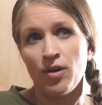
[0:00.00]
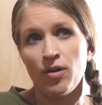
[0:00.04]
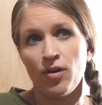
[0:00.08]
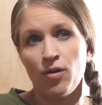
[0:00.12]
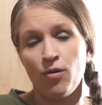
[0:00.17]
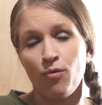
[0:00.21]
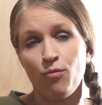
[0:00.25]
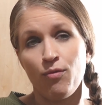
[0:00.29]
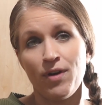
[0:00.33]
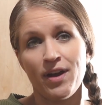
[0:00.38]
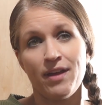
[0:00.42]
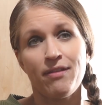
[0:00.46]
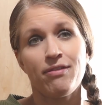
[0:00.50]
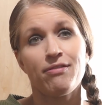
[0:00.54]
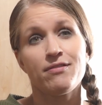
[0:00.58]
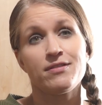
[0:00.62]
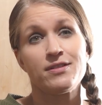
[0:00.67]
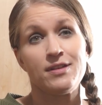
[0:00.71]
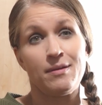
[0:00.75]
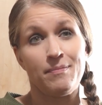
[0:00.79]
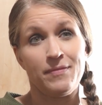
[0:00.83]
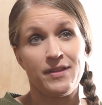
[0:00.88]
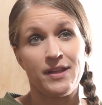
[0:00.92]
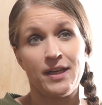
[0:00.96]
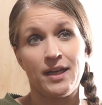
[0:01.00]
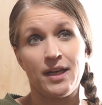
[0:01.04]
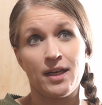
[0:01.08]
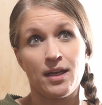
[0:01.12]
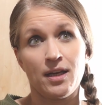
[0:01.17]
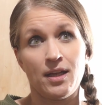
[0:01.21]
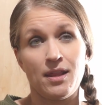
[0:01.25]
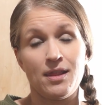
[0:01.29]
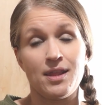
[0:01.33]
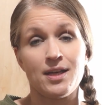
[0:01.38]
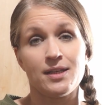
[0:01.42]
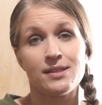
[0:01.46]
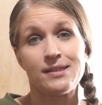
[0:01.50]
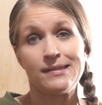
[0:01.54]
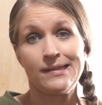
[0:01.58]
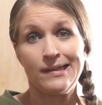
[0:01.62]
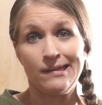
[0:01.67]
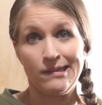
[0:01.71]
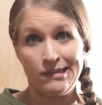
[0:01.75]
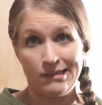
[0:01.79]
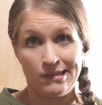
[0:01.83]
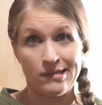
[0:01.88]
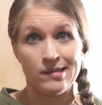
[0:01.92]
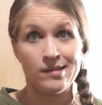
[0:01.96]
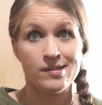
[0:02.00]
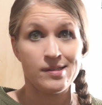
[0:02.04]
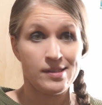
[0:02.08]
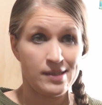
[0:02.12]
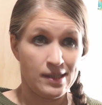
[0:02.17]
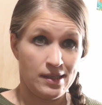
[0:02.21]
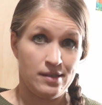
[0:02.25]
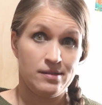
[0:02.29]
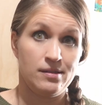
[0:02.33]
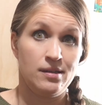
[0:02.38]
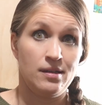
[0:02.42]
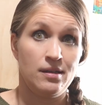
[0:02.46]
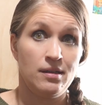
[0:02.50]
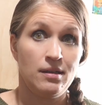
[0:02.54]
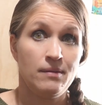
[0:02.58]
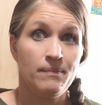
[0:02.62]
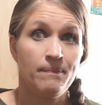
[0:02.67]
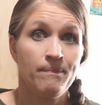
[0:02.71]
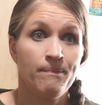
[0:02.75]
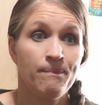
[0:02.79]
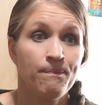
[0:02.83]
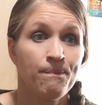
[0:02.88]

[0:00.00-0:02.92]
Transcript: with something that's in season.